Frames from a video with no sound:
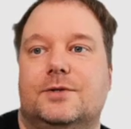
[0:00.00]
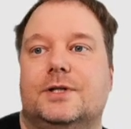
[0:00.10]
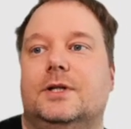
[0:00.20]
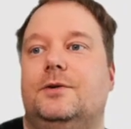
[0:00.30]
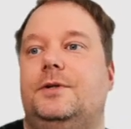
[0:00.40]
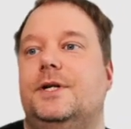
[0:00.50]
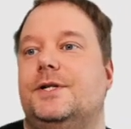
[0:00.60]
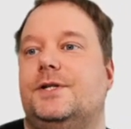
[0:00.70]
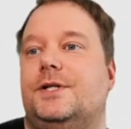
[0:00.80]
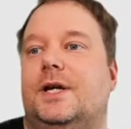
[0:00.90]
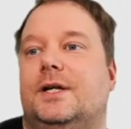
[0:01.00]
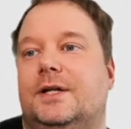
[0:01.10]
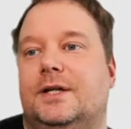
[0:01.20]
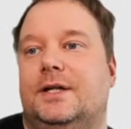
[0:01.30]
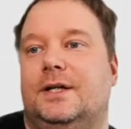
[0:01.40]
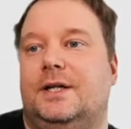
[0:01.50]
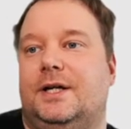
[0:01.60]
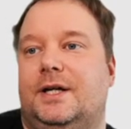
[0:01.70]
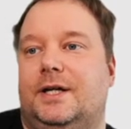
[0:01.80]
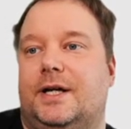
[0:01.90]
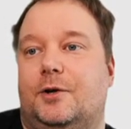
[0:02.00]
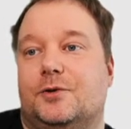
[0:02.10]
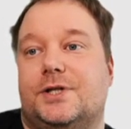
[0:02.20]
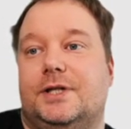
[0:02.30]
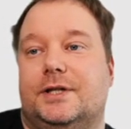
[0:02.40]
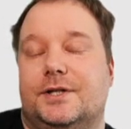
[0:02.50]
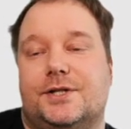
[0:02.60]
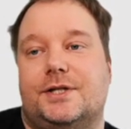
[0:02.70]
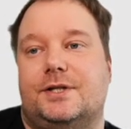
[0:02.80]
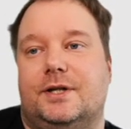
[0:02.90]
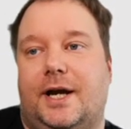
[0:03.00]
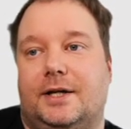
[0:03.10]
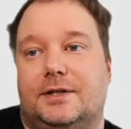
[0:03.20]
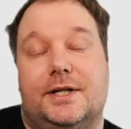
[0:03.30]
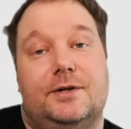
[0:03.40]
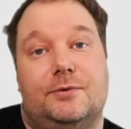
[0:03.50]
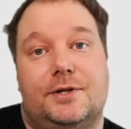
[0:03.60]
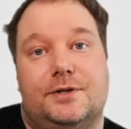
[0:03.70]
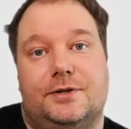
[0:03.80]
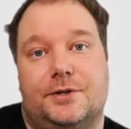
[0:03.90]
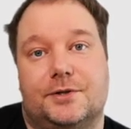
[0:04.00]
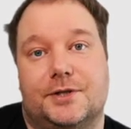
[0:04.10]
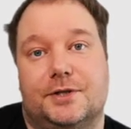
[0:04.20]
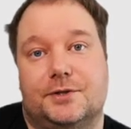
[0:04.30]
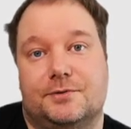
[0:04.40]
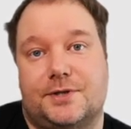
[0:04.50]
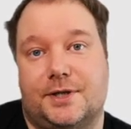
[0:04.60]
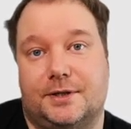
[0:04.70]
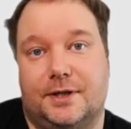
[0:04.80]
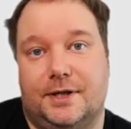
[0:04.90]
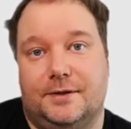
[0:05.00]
and load this, now you'll see that this end day turns into Sunday.